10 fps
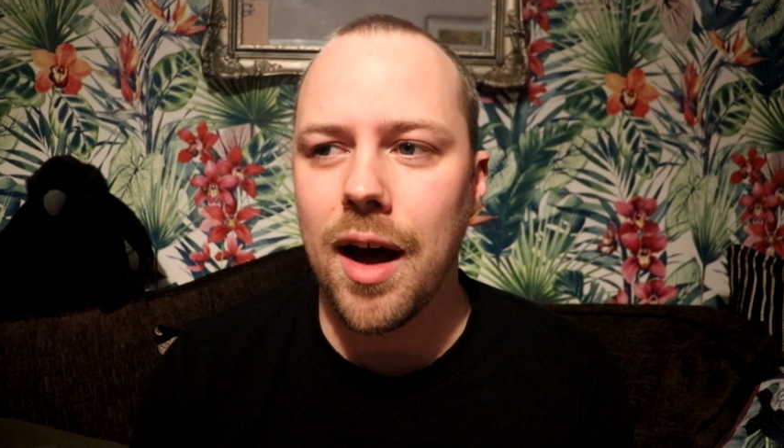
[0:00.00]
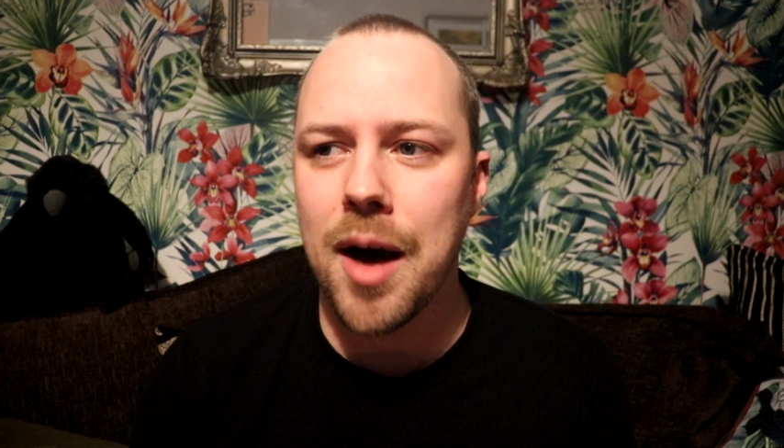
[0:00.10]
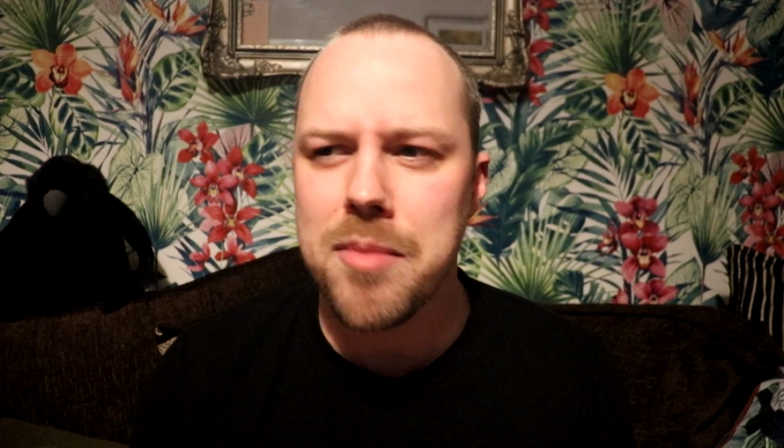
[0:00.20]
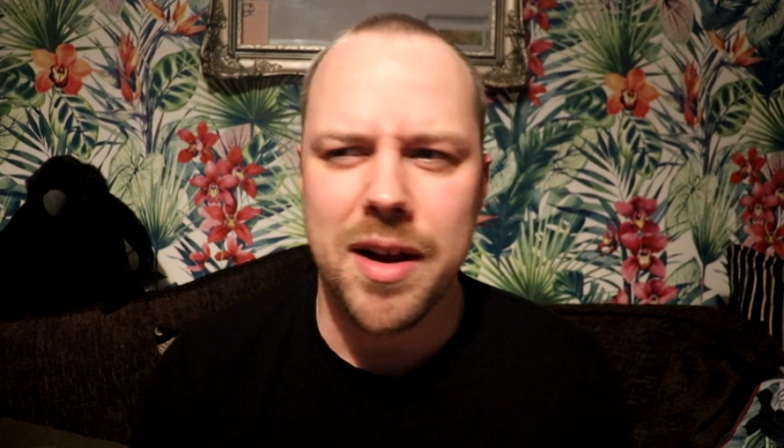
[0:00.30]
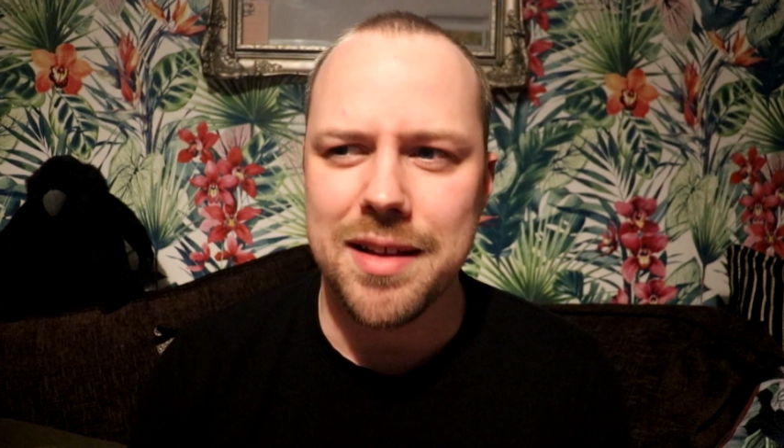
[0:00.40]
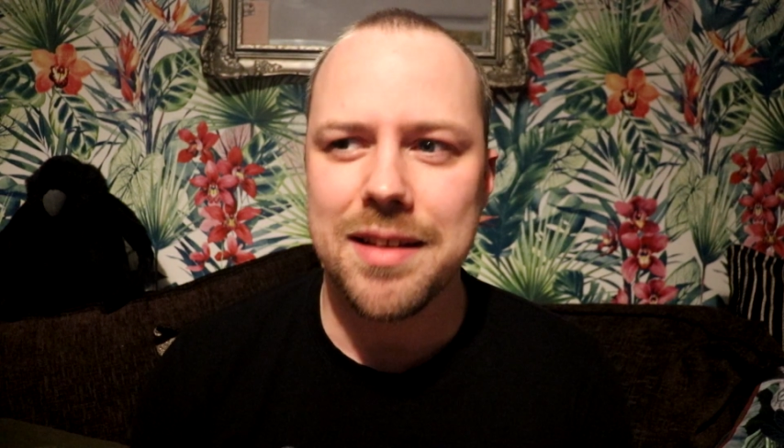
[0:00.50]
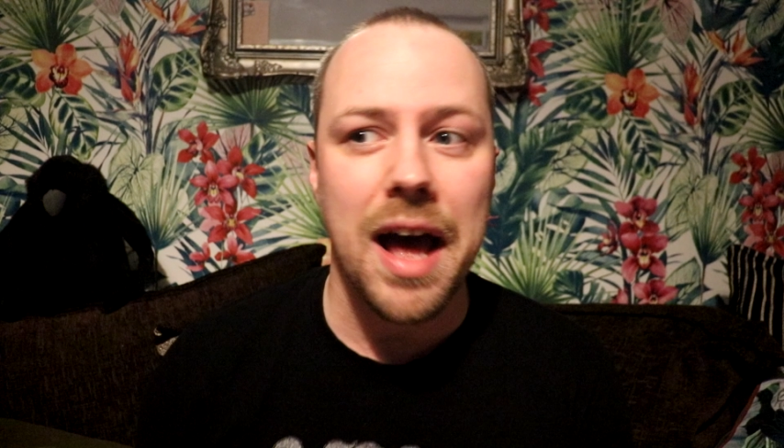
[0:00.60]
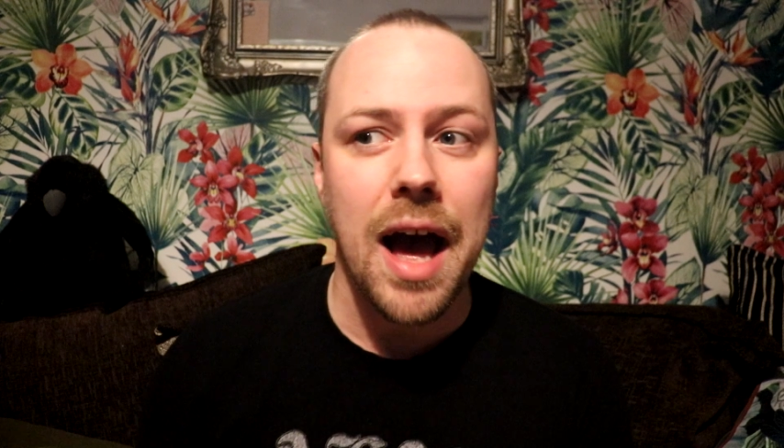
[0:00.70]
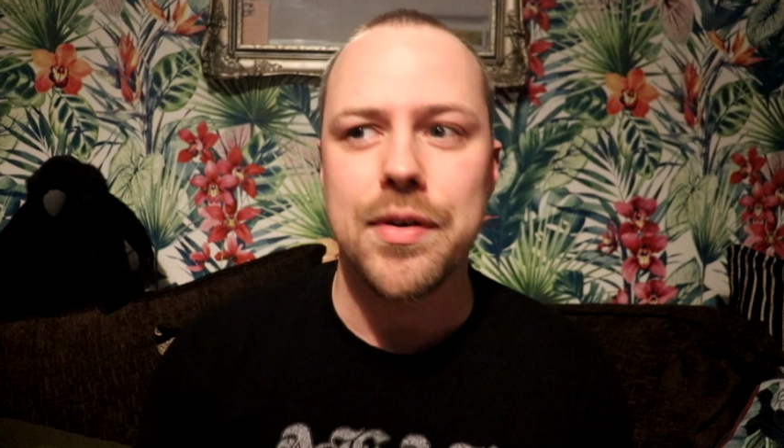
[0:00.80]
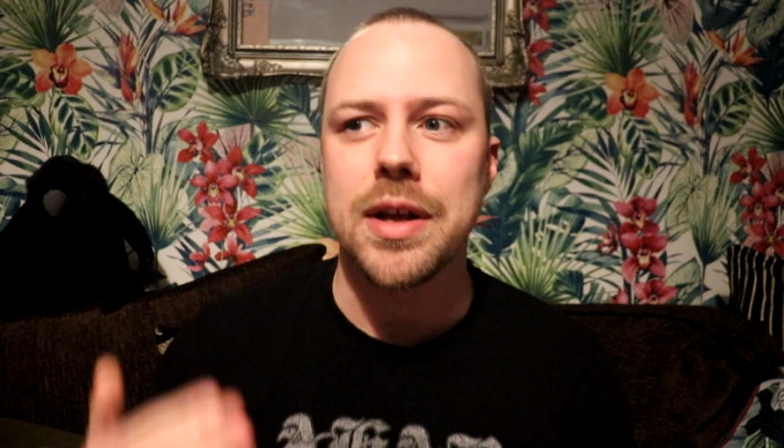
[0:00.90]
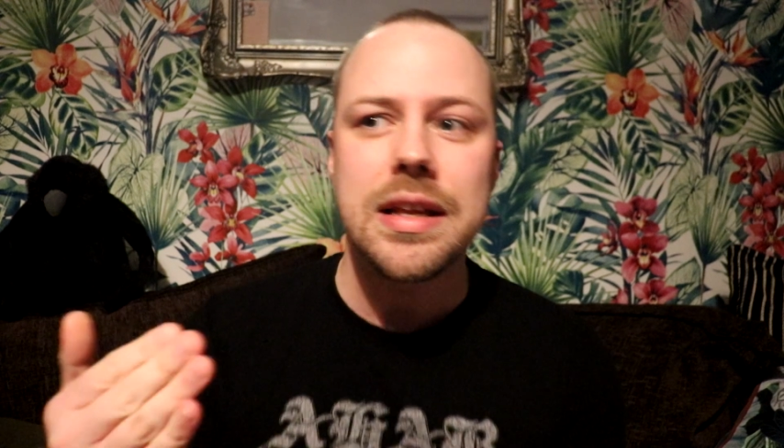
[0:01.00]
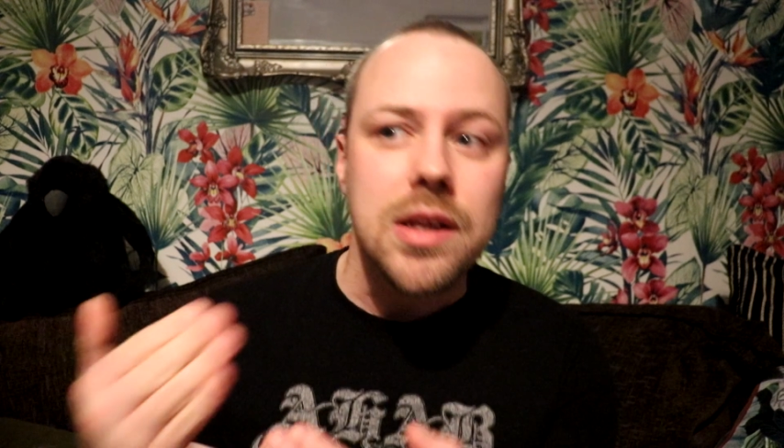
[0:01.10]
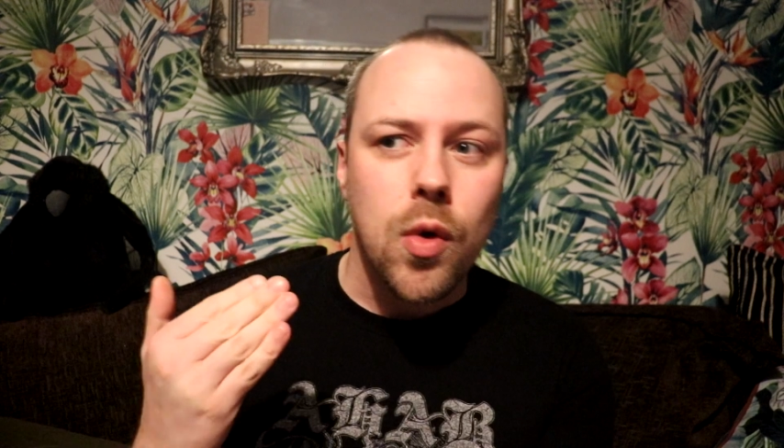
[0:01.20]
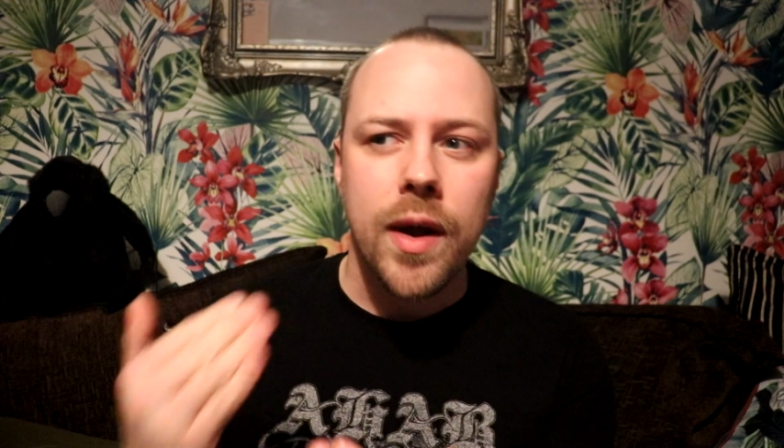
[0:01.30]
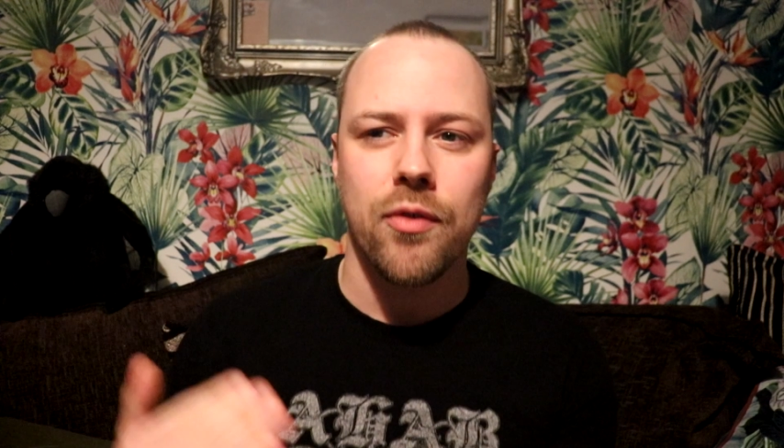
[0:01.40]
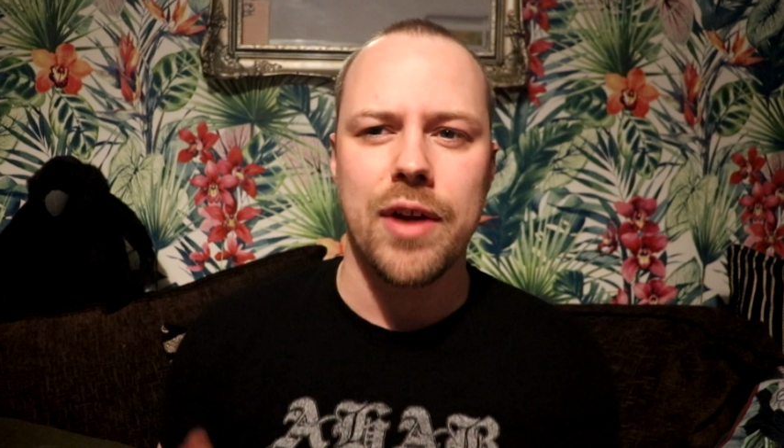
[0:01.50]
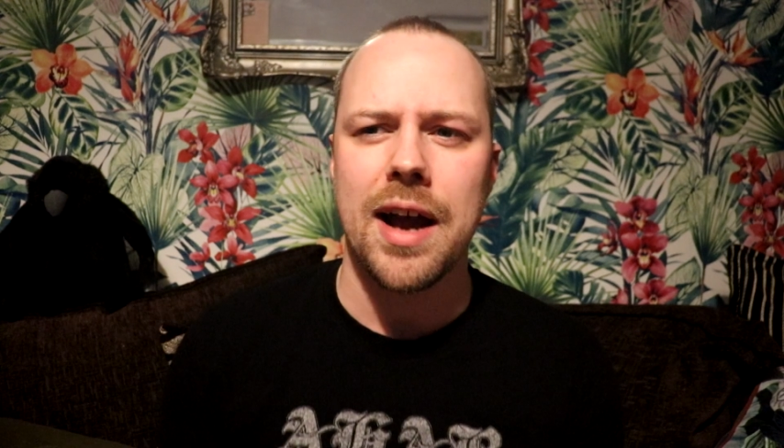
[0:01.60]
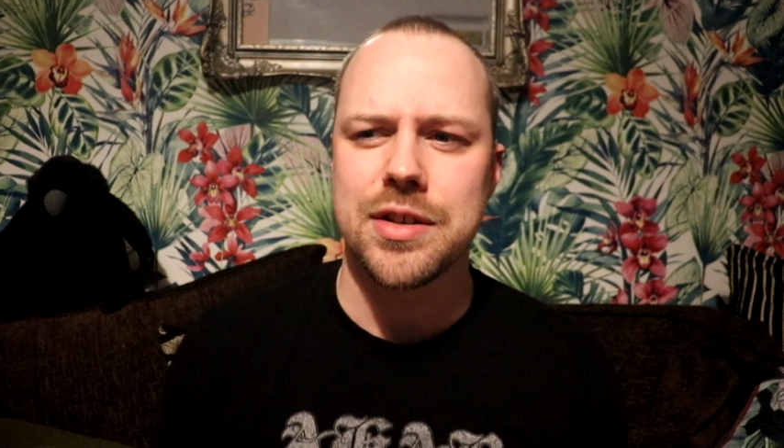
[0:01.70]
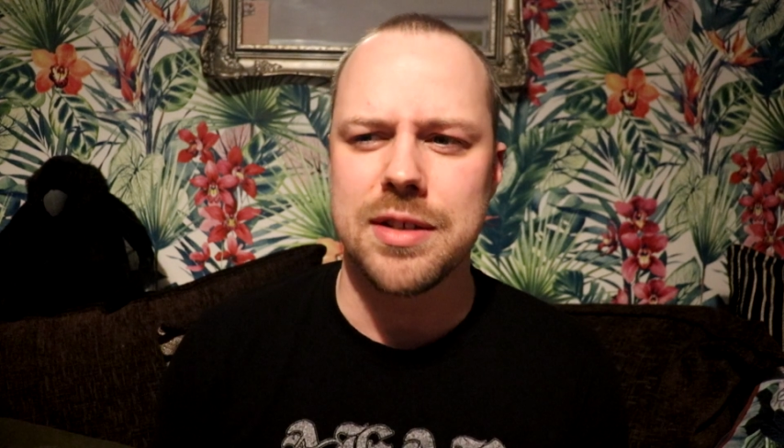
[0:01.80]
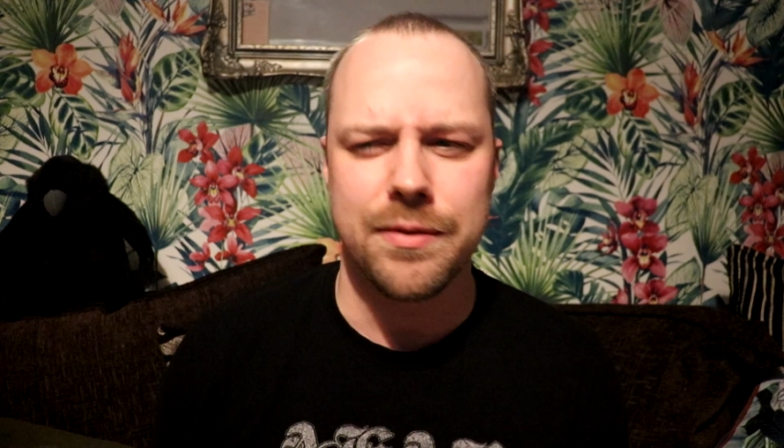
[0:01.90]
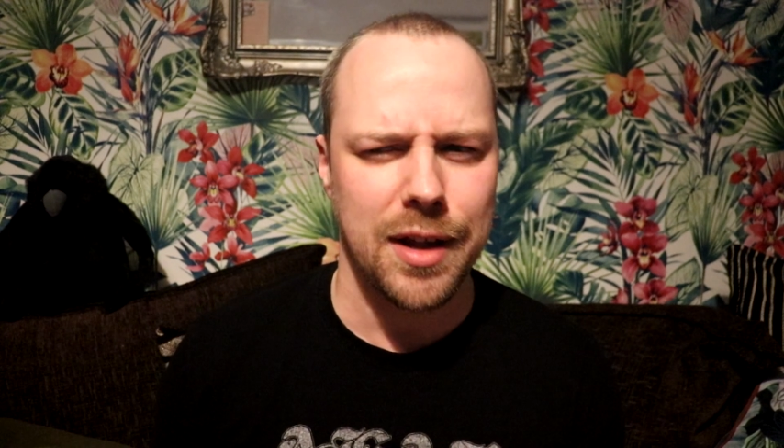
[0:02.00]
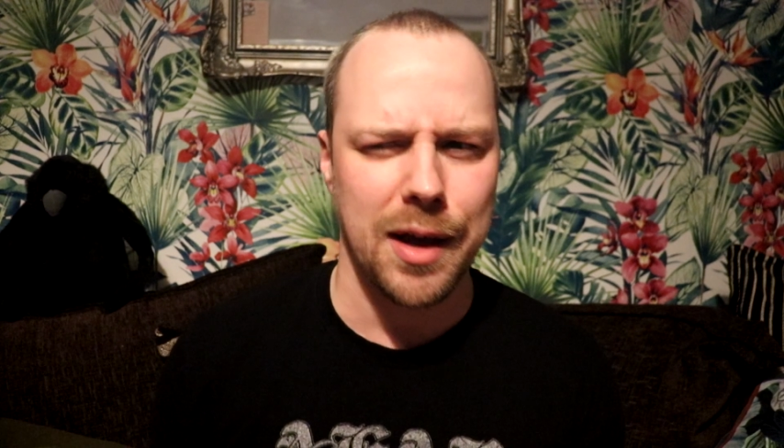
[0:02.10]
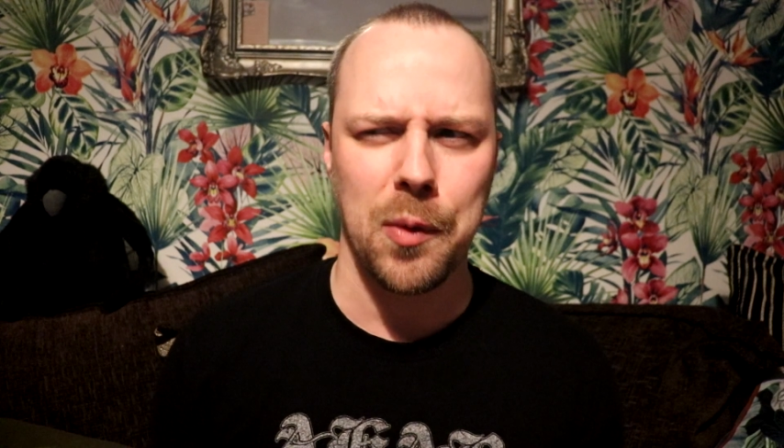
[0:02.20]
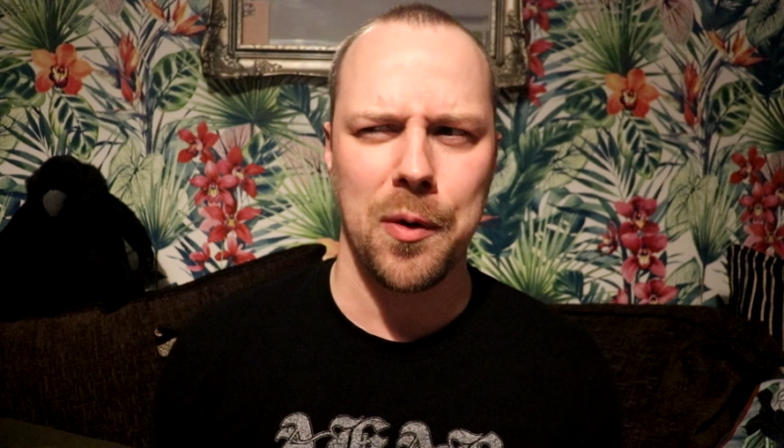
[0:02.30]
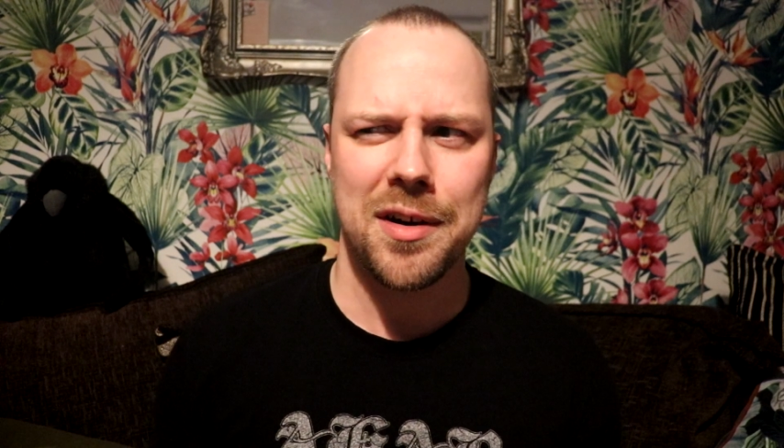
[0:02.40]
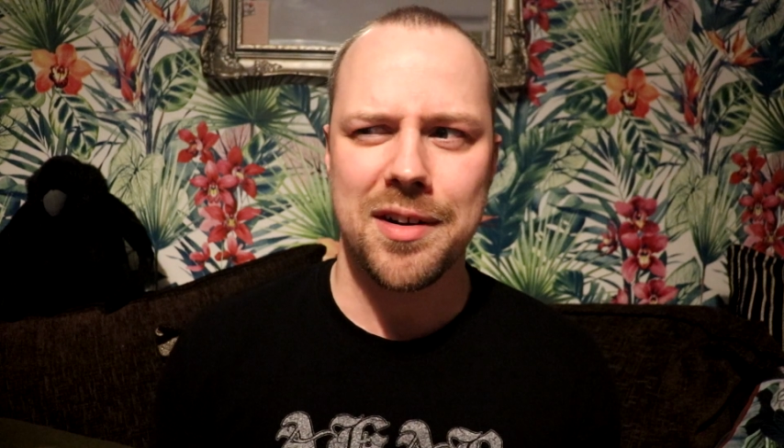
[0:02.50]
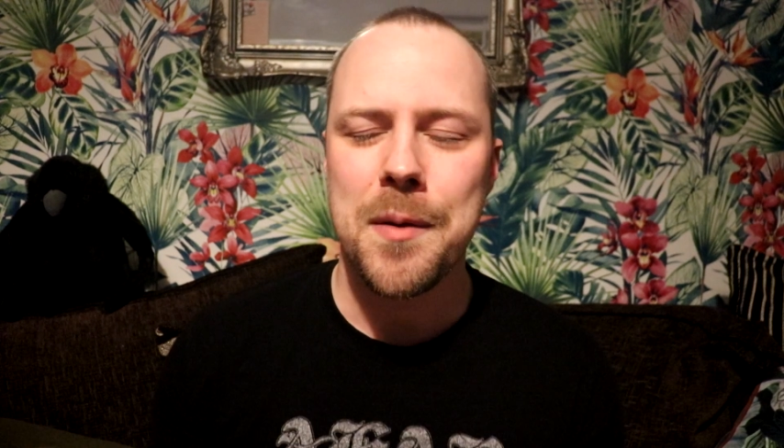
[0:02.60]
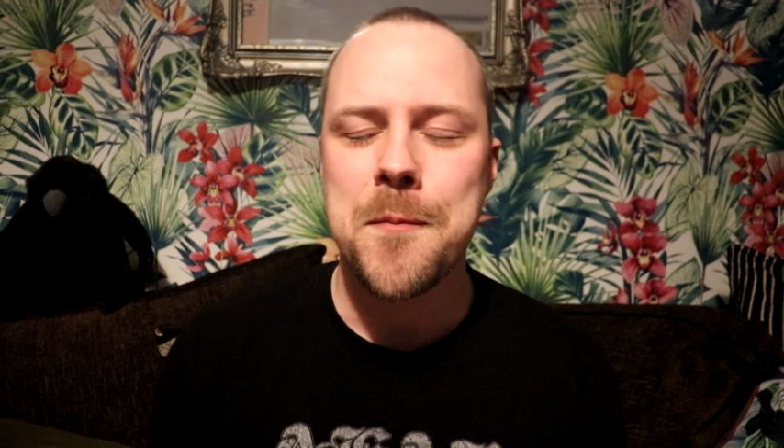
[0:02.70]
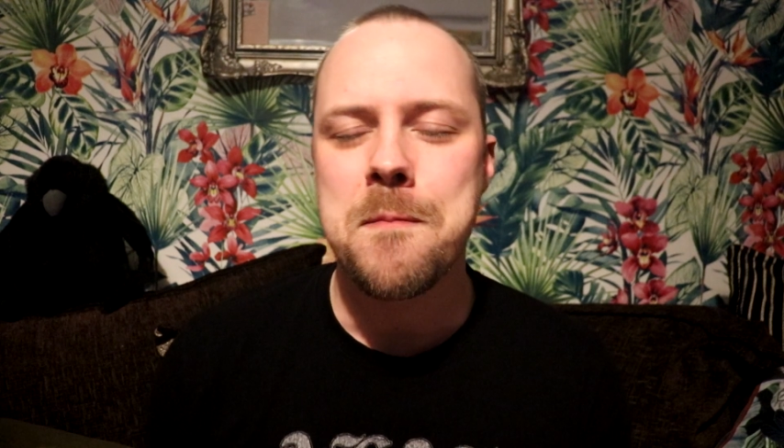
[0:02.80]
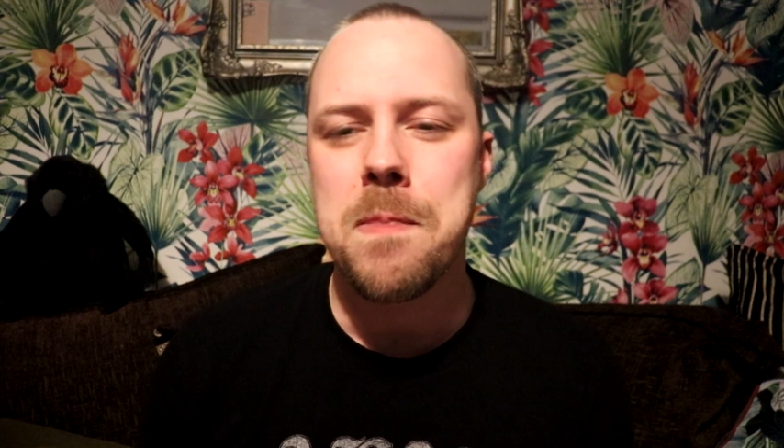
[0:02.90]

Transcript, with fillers: I might have a quick reaction of like, what?